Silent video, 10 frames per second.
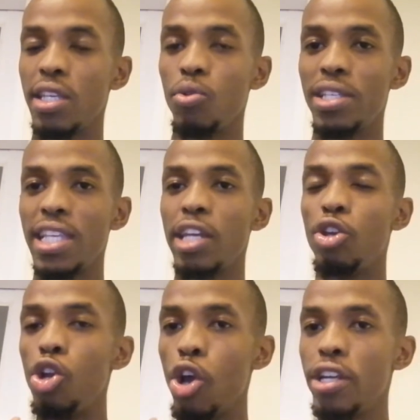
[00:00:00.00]
we said
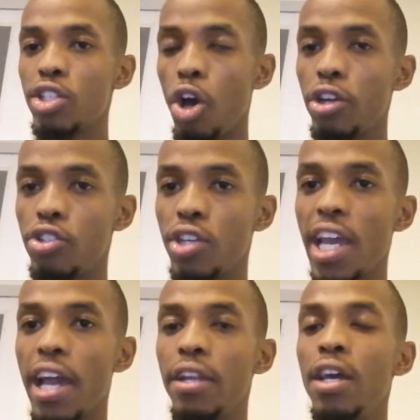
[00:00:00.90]
you learn as hard as you
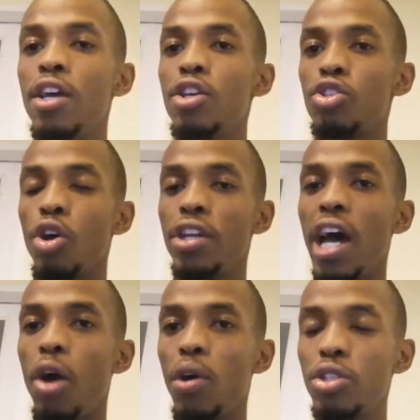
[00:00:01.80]
can. So
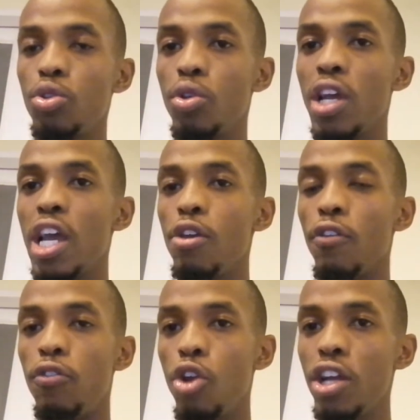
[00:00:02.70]
now once
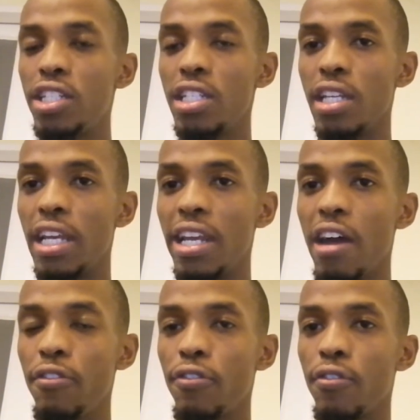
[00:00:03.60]
you've learned
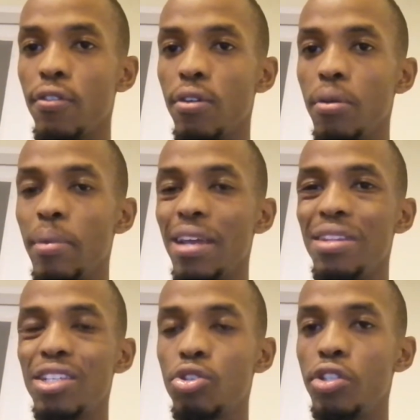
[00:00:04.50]
enough,
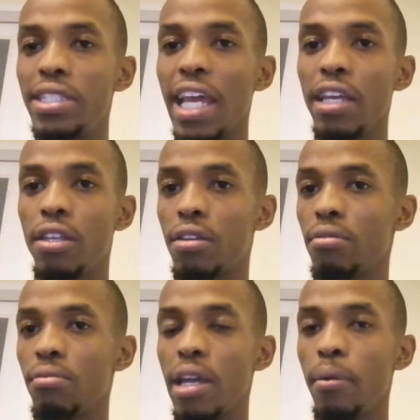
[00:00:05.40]
this could take
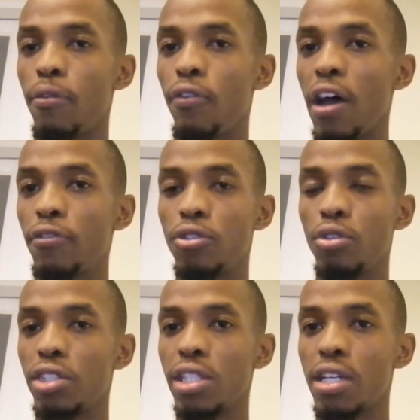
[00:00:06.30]
maybe 5
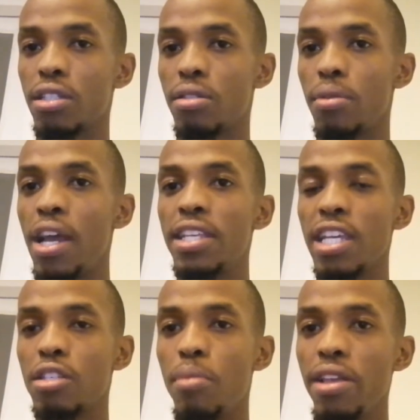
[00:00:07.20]
to 6
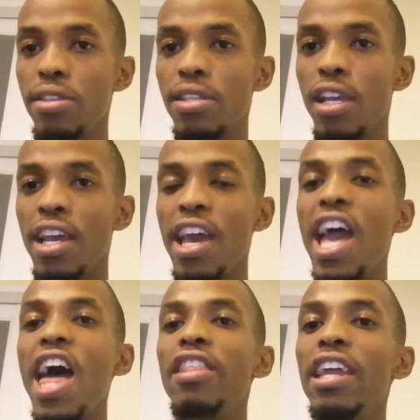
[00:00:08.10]
months.
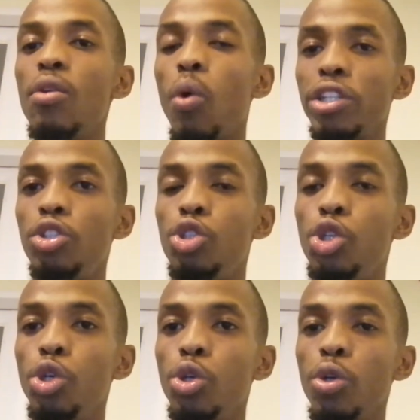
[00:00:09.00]
And then what you
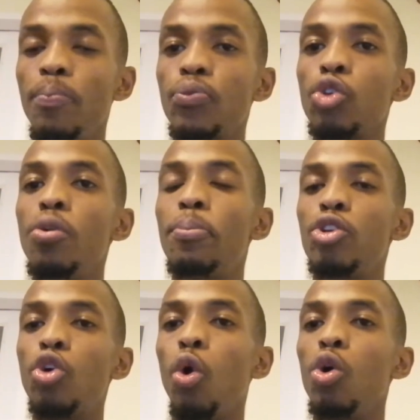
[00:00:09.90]
do, you
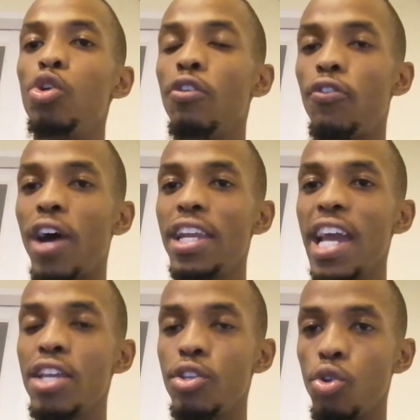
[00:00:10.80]
put
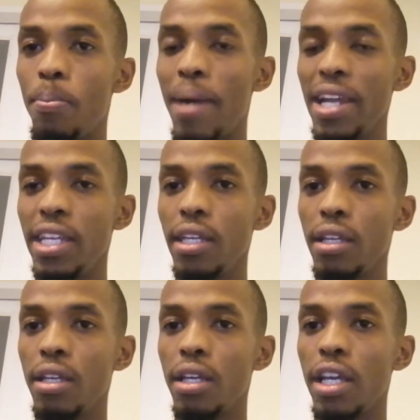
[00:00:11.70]
your money
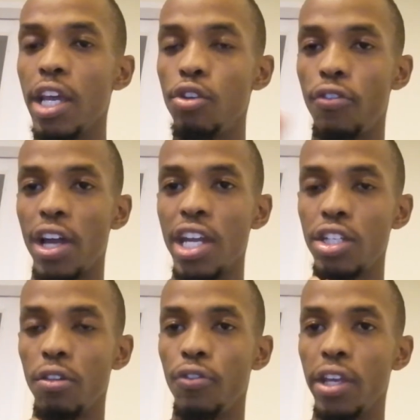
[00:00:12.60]
in your
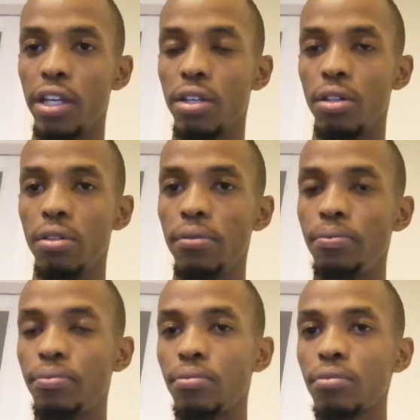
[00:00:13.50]
financial vehicle.
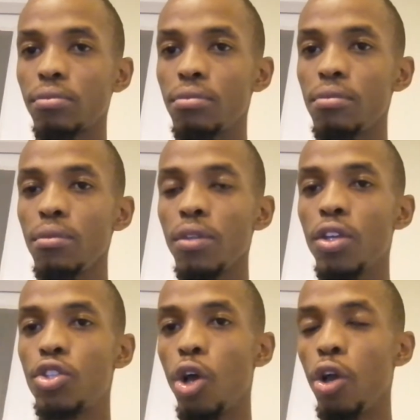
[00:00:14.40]

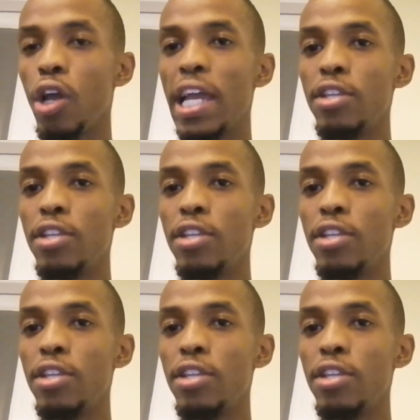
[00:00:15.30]
So